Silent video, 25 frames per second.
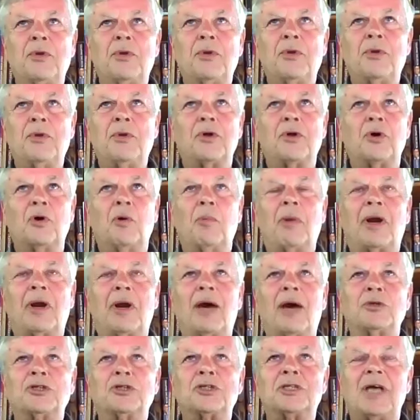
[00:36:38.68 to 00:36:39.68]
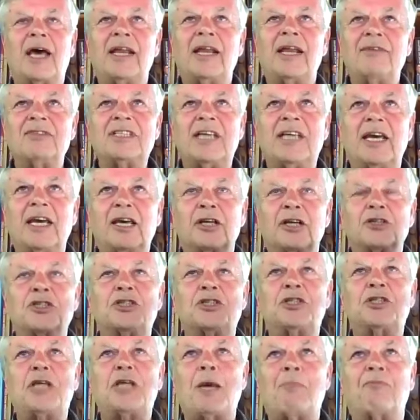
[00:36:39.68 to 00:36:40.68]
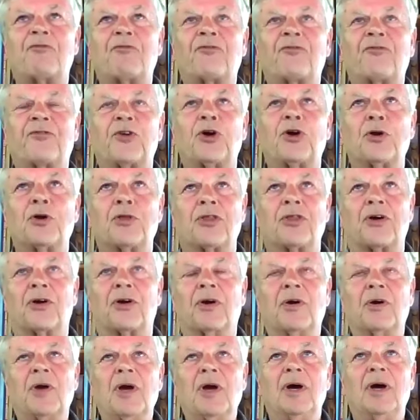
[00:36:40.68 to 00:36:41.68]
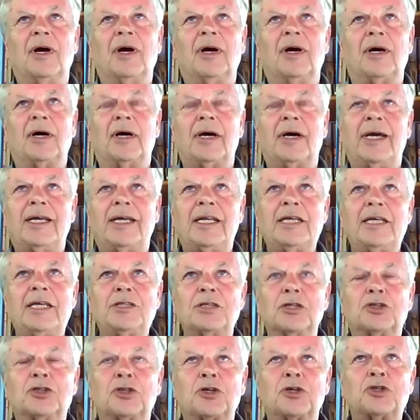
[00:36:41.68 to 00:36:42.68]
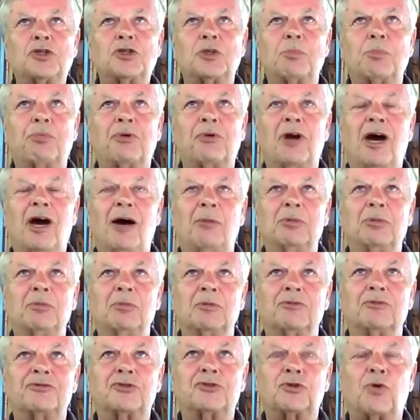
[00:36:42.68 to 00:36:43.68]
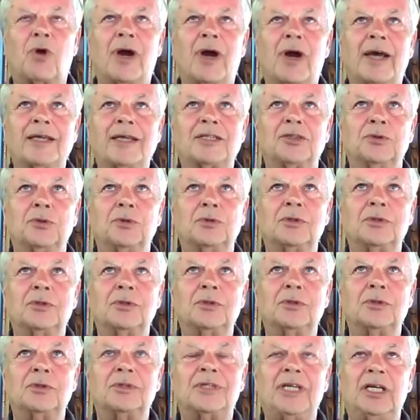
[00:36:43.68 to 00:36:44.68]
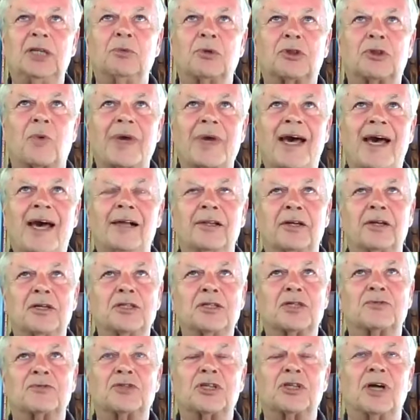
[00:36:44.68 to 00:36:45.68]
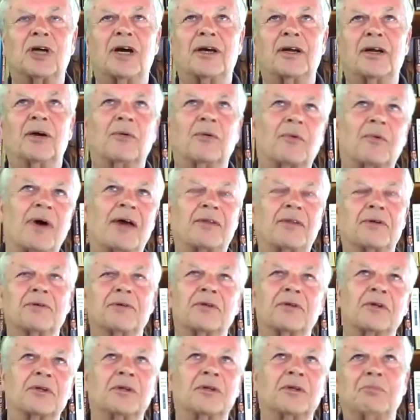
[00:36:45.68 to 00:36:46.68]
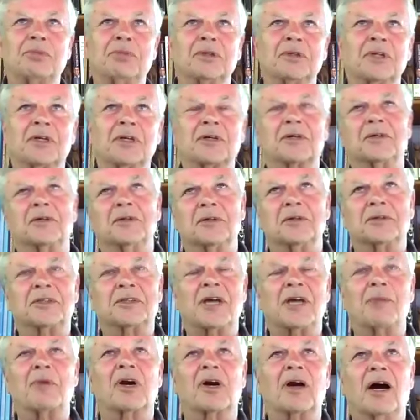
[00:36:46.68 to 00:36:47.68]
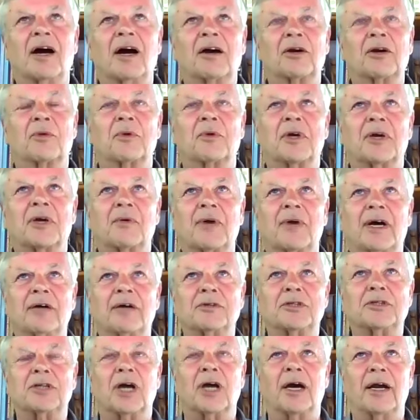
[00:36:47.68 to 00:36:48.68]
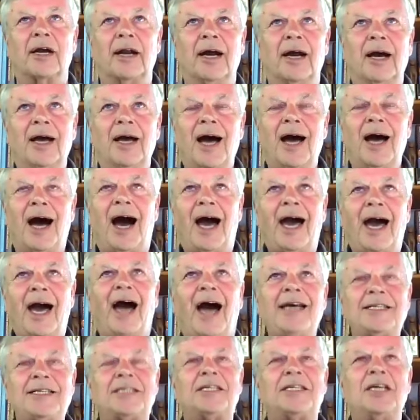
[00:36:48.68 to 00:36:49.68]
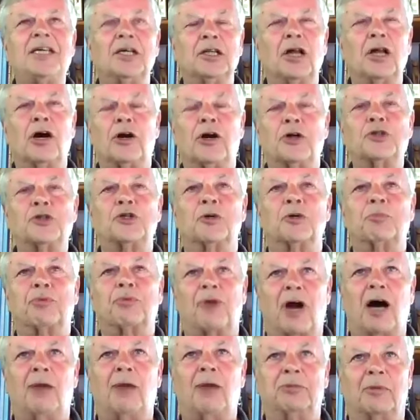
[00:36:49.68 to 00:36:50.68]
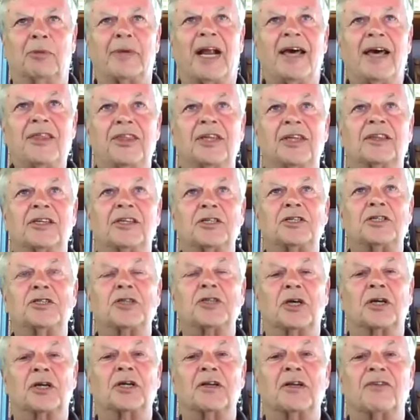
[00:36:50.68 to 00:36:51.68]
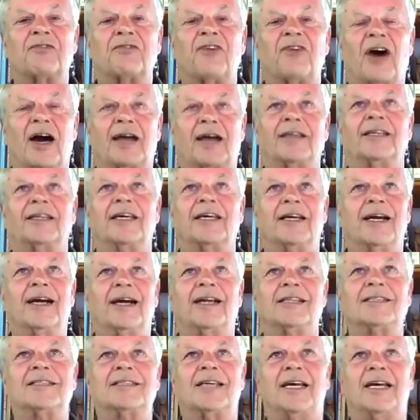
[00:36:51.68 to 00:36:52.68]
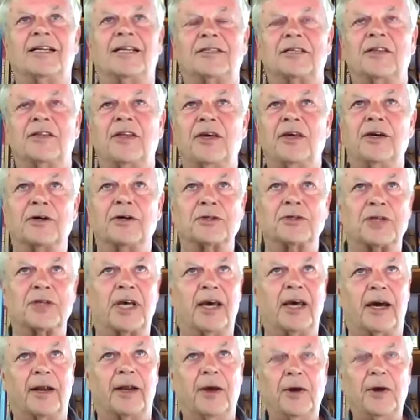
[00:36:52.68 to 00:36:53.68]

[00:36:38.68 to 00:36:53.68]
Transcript: you, but I'd even take it a step further. It isn't just the problem of trying to deal with the realities of China rather than the political demagoguery around China. I see a larger problem, and I think this is going to define the United States in the years ahead.